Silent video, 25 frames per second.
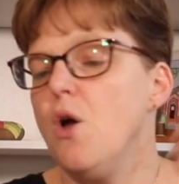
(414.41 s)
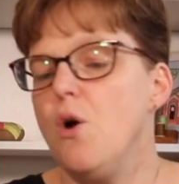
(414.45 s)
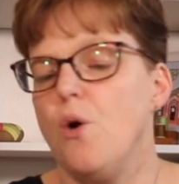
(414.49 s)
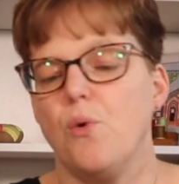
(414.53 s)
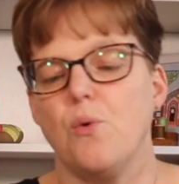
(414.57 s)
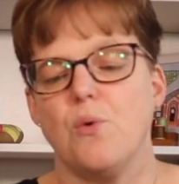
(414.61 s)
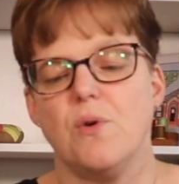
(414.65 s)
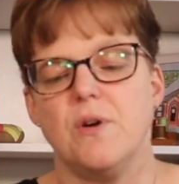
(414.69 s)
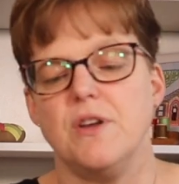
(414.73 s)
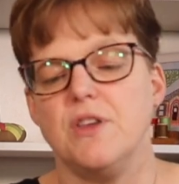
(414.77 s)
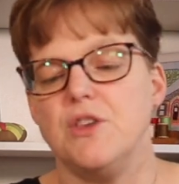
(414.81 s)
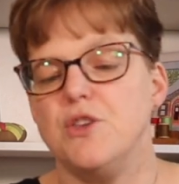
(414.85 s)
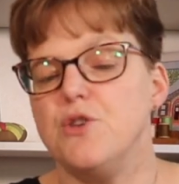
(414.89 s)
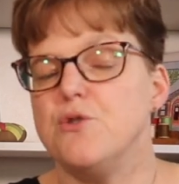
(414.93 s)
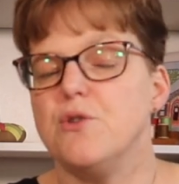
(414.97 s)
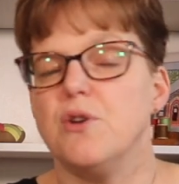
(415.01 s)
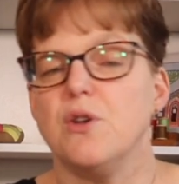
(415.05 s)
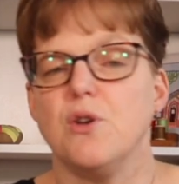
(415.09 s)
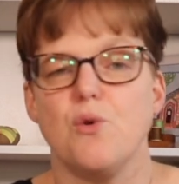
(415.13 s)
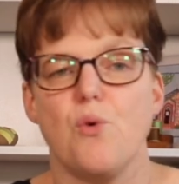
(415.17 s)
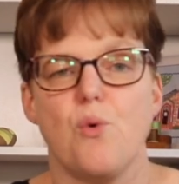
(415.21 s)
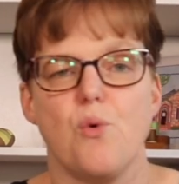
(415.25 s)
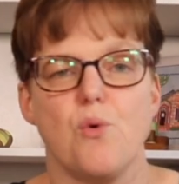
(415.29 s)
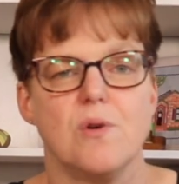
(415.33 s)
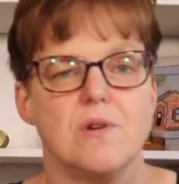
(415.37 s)
or you
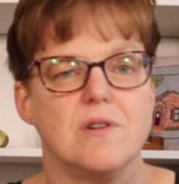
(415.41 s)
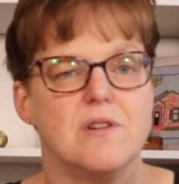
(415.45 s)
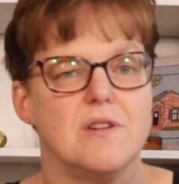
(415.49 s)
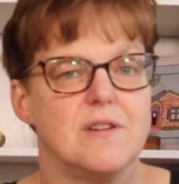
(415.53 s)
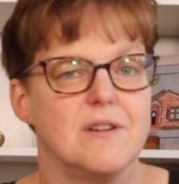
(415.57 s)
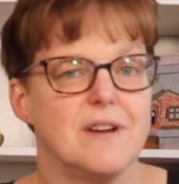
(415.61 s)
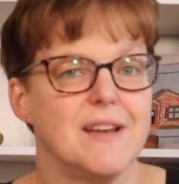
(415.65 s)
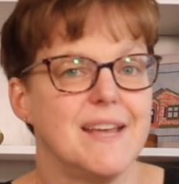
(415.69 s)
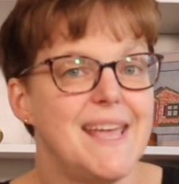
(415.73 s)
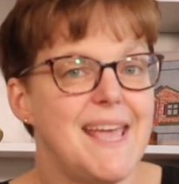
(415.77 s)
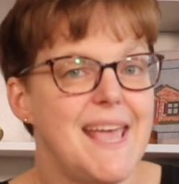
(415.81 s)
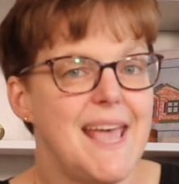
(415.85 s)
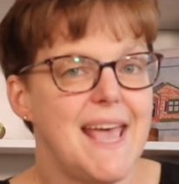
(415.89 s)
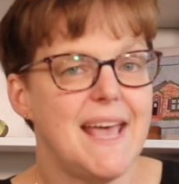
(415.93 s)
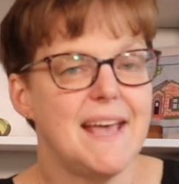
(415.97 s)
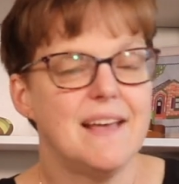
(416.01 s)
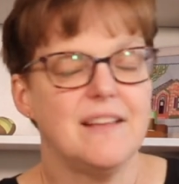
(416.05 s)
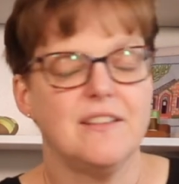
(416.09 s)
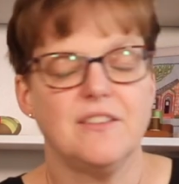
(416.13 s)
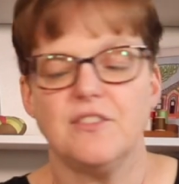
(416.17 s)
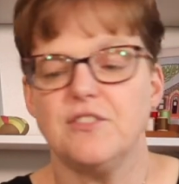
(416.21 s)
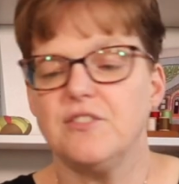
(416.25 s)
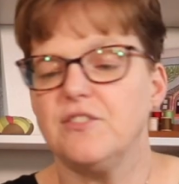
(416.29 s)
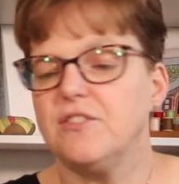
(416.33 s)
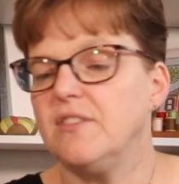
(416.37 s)
can order
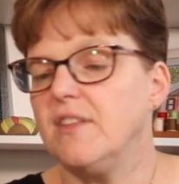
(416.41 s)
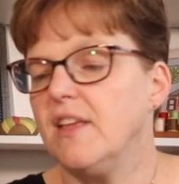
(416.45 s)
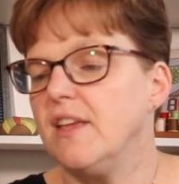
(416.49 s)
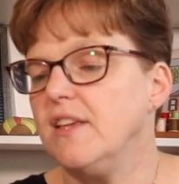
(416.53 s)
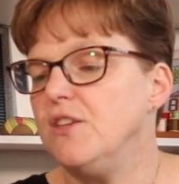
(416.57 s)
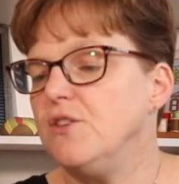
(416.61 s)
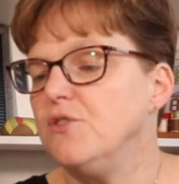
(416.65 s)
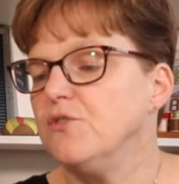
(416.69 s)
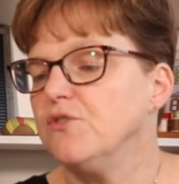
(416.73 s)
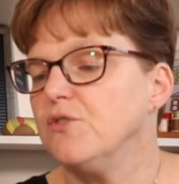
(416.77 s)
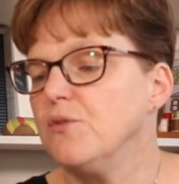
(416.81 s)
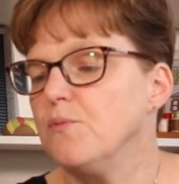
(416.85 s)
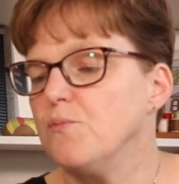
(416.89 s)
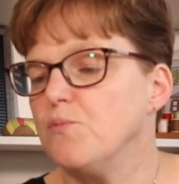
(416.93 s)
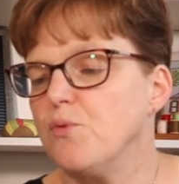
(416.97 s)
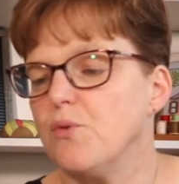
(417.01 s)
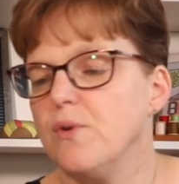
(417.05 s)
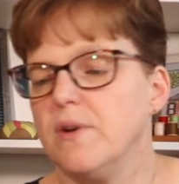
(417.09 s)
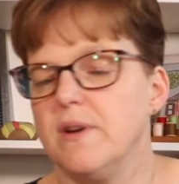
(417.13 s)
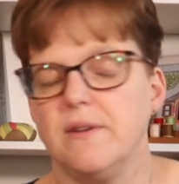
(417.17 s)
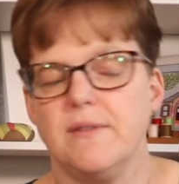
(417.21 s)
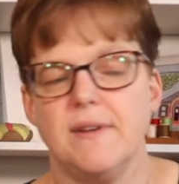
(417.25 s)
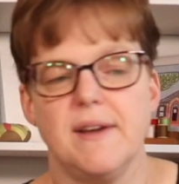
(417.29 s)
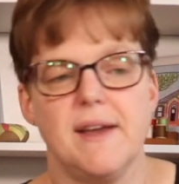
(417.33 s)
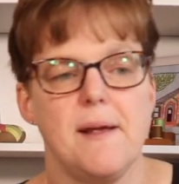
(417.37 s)
kits that use
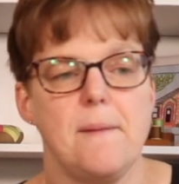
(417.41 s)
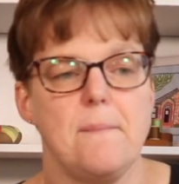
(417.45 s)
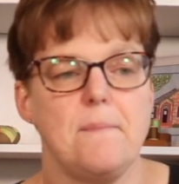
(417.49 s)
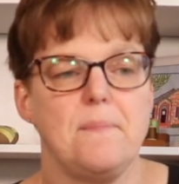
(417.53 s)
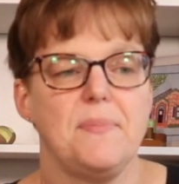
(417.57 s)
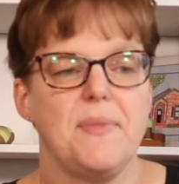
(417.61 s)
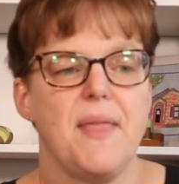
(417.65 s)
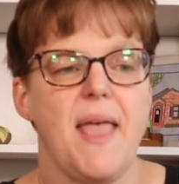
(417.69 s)
embroidery.